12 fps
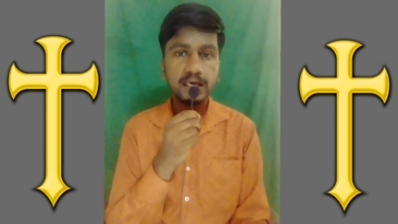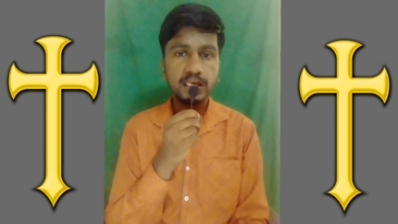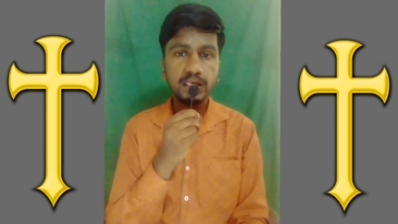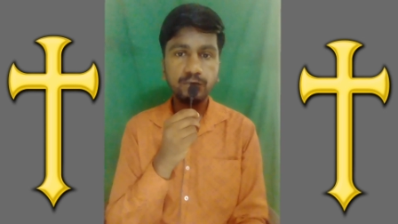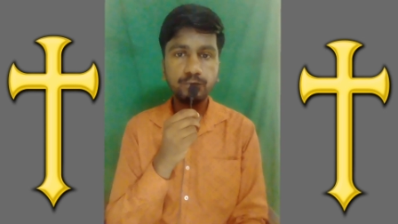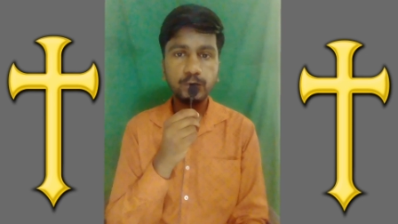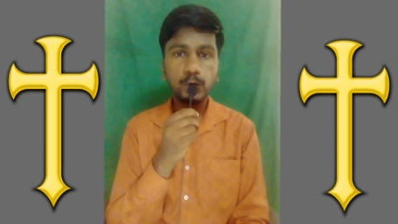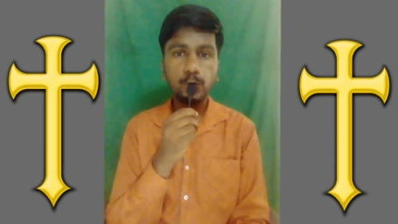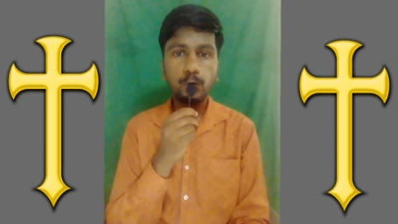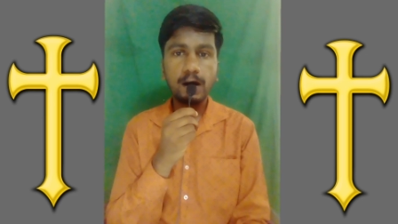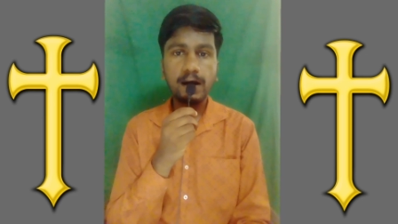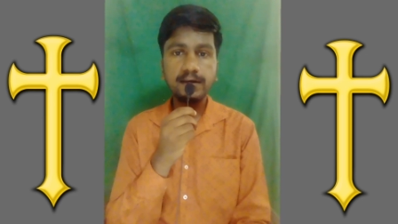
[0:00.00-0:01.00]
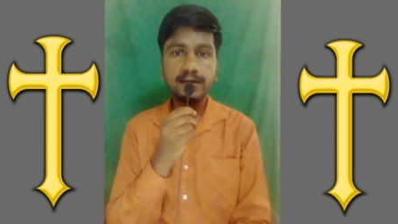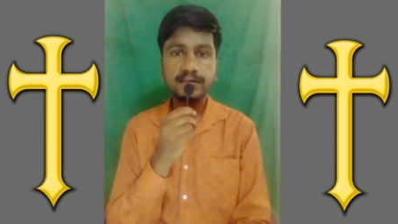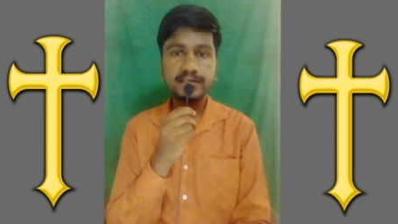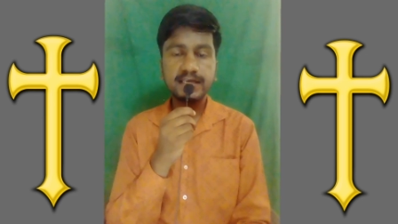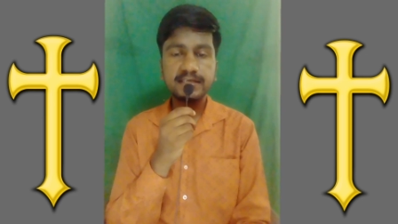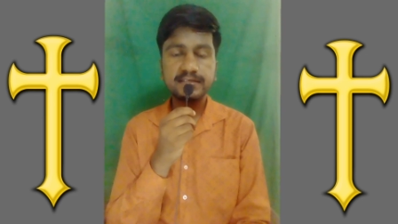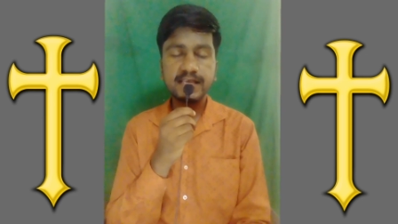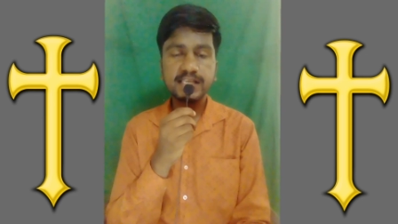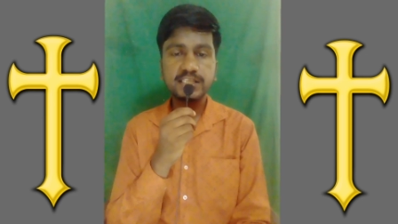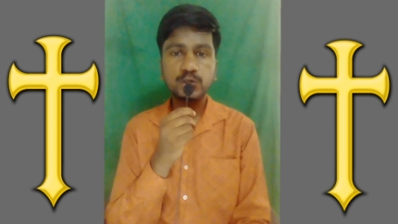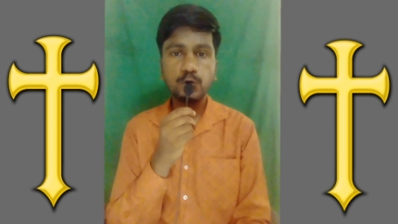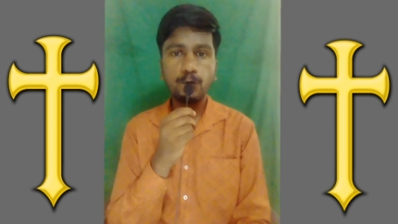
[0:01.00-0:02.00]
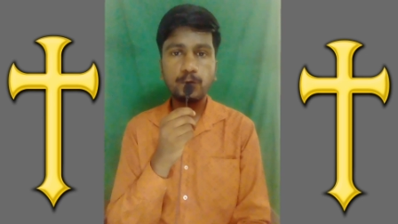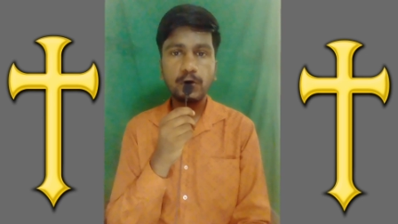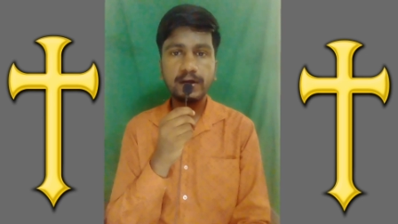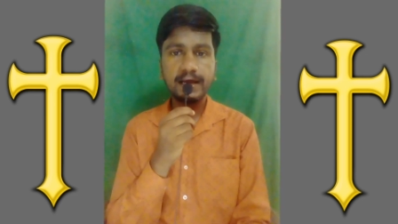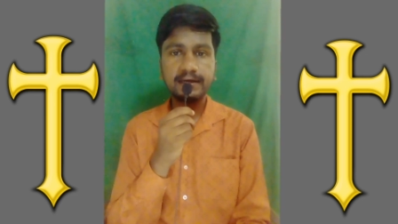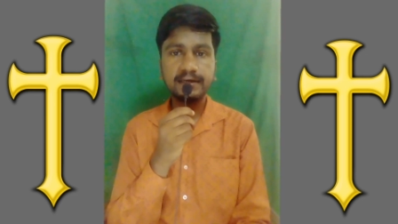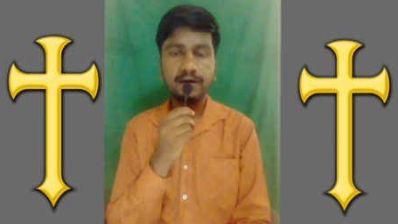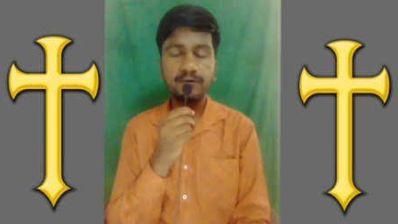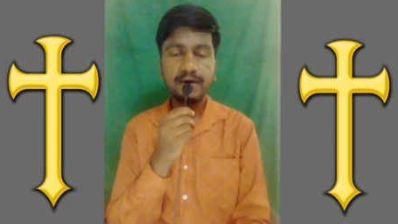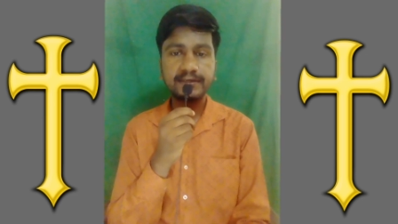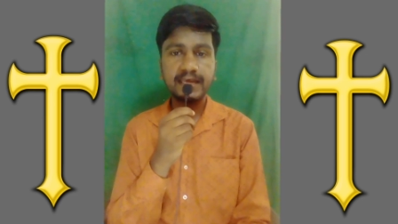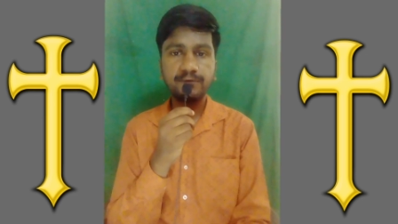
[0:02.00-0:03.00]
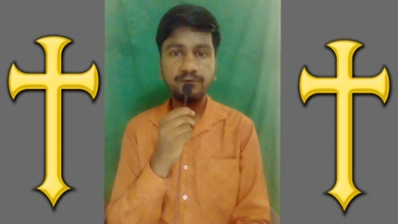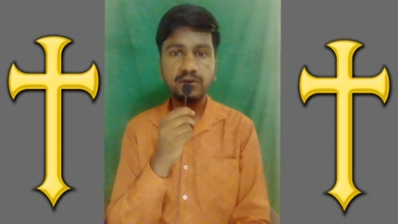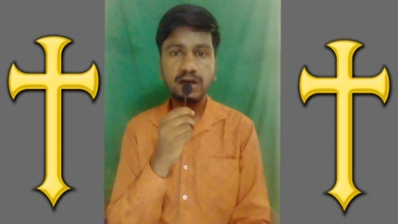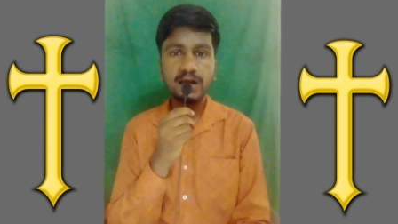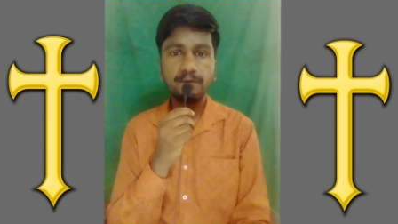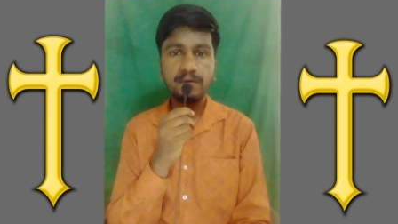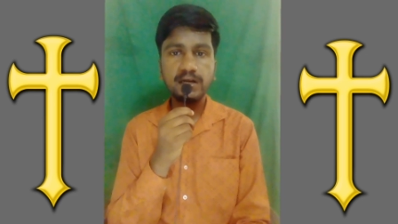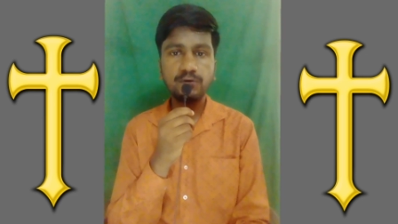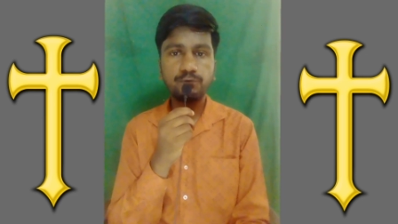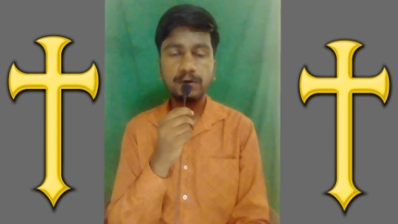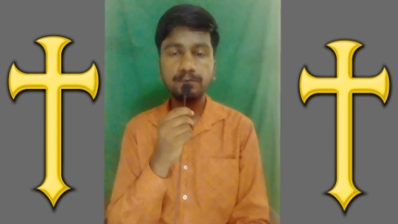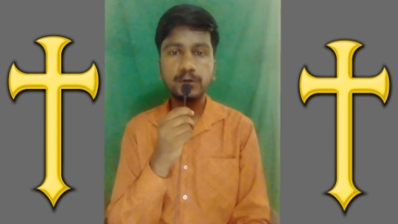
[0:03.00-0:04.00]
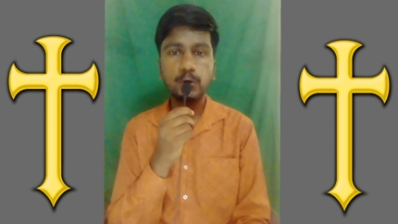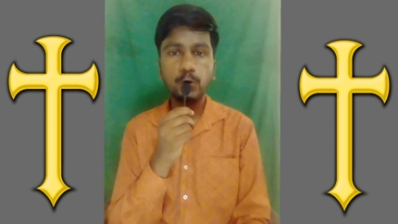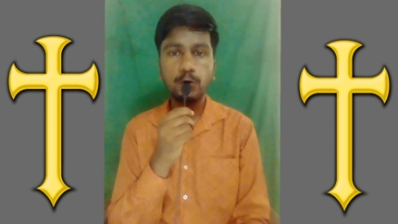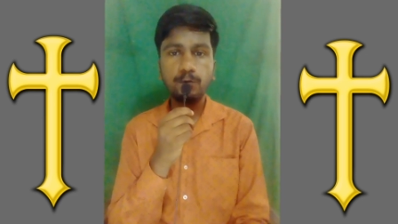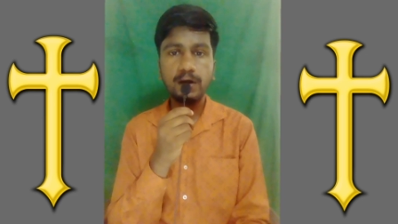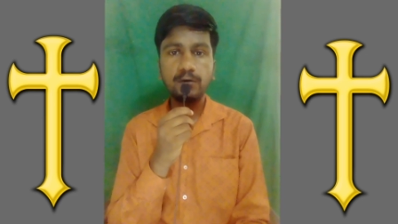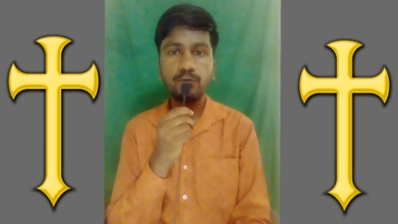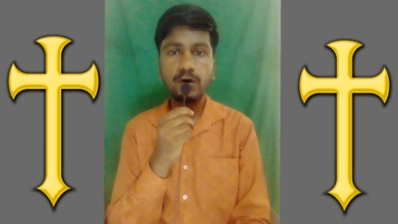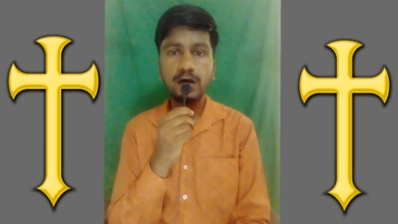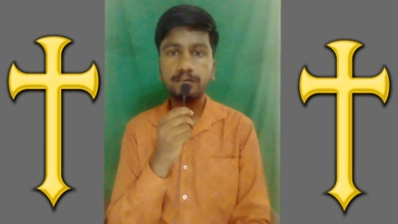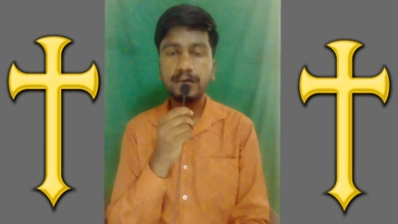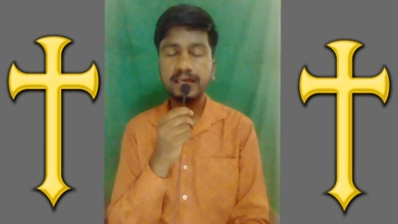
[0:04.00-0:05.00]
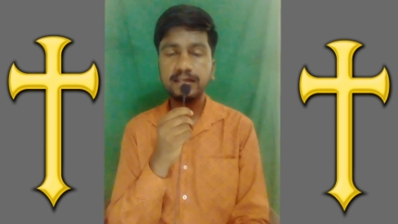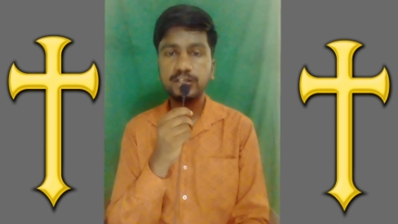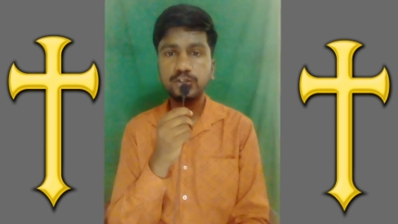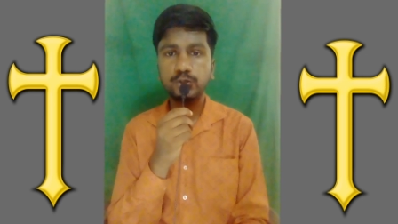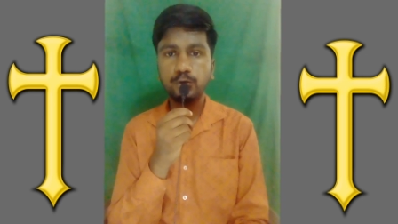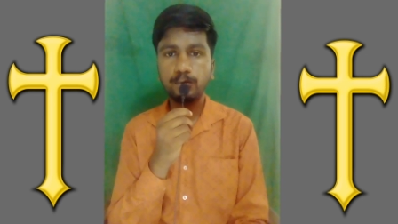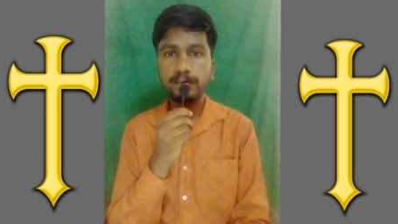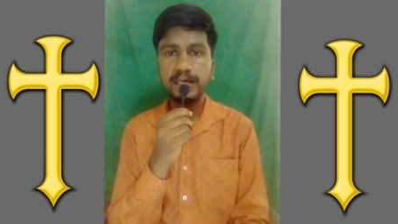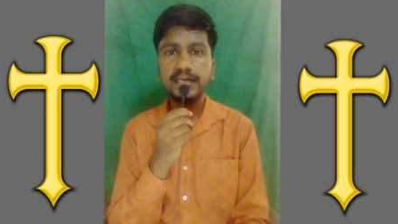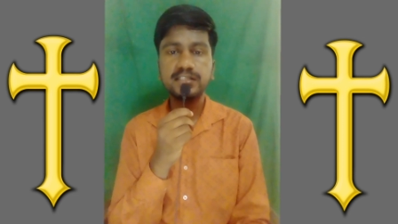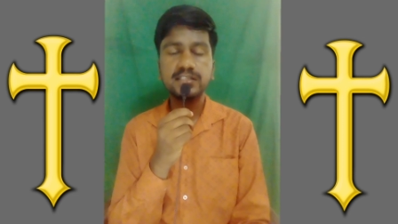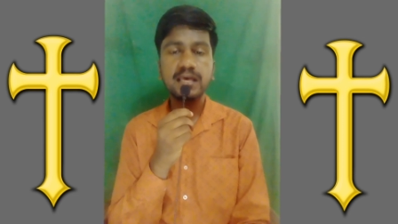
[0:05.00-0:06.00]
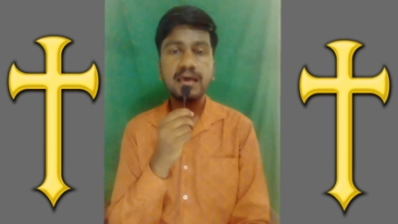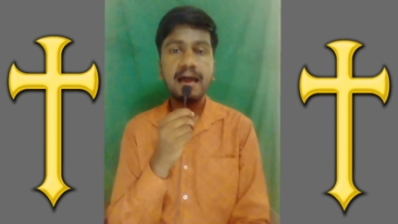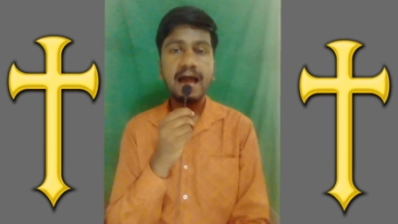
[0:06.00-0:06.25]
If you want Jesus to protect our environment from global warming issue, means